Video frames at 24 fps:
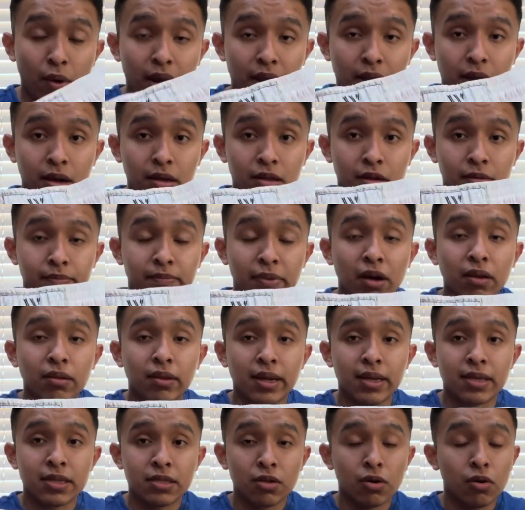color belt
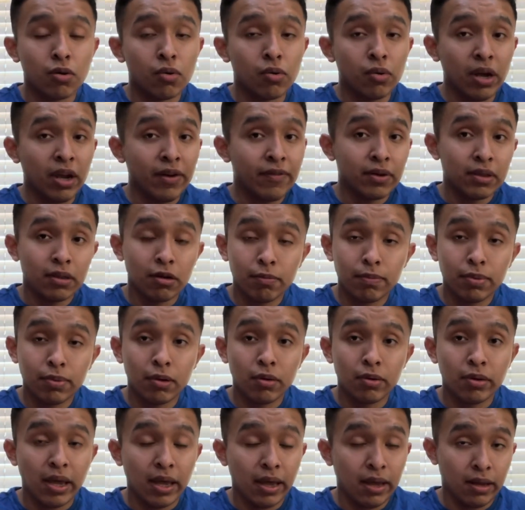line. So if a low
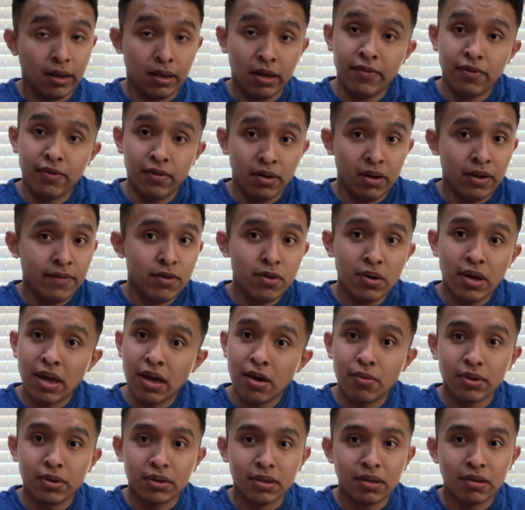blow if you get
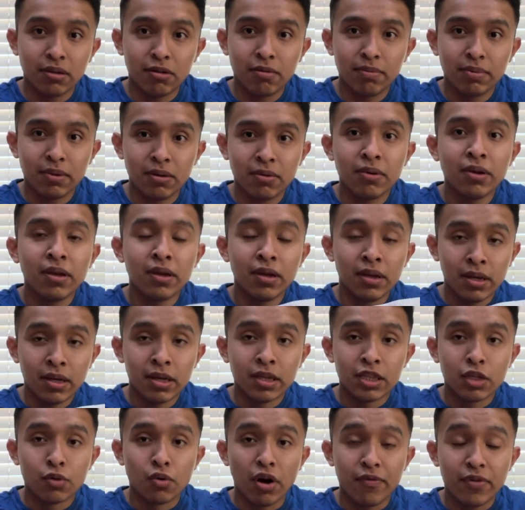hit with the low blow,
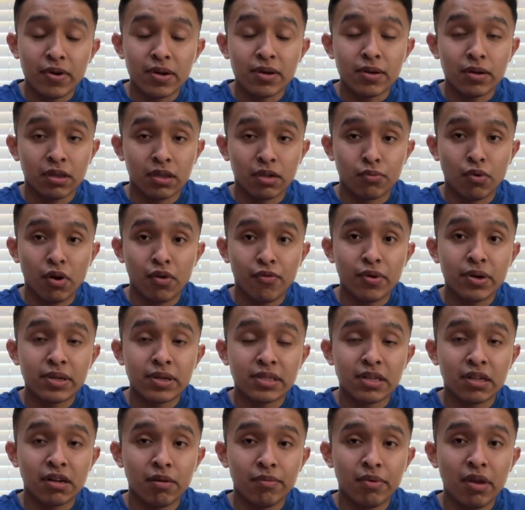the referee
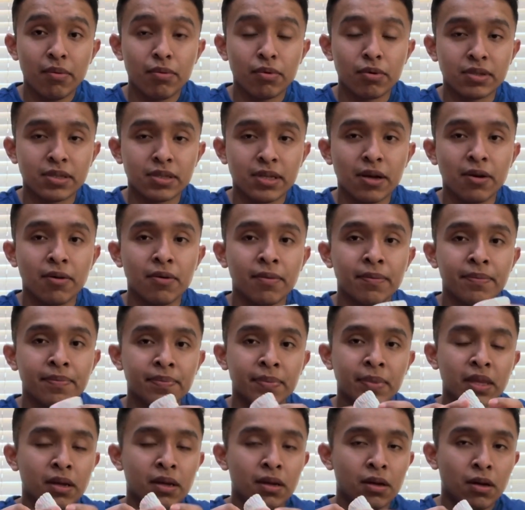is going to be able to tell.
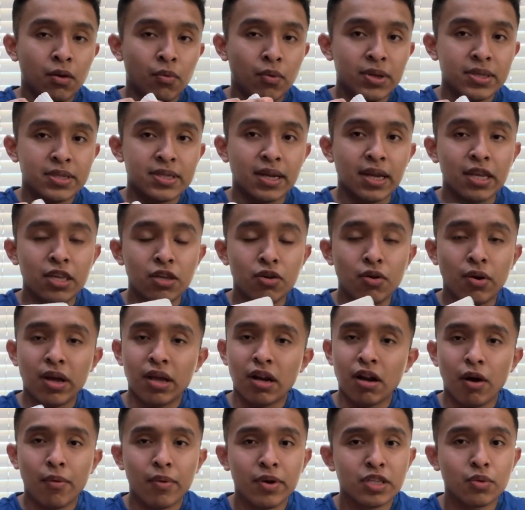Once again, you can
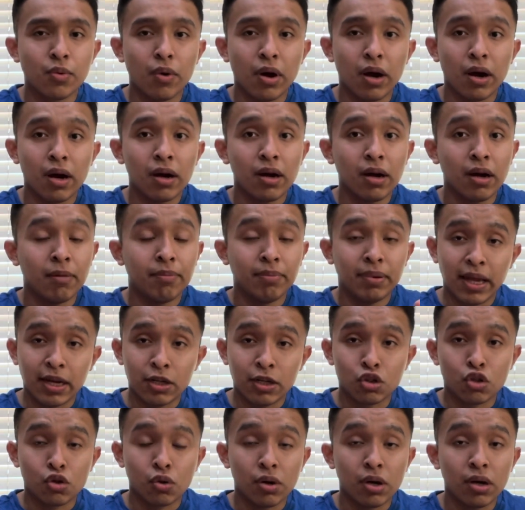always wear a
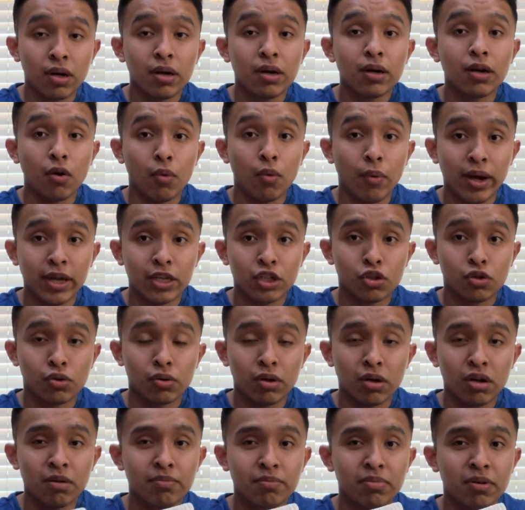black trunk, a white
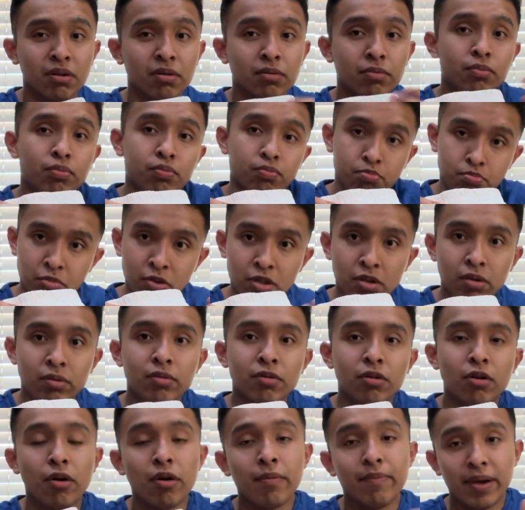trunk, but you know,
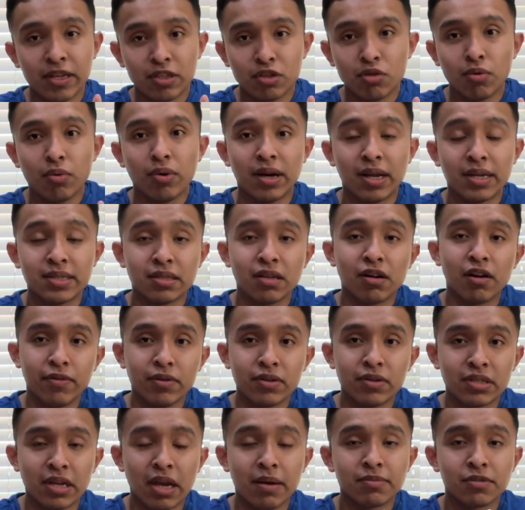going back to what I said a
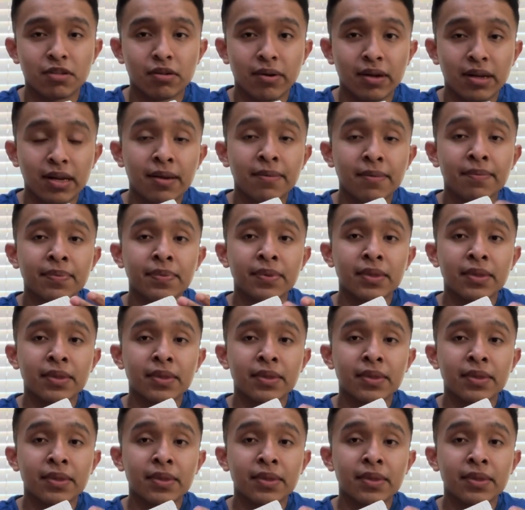few times already,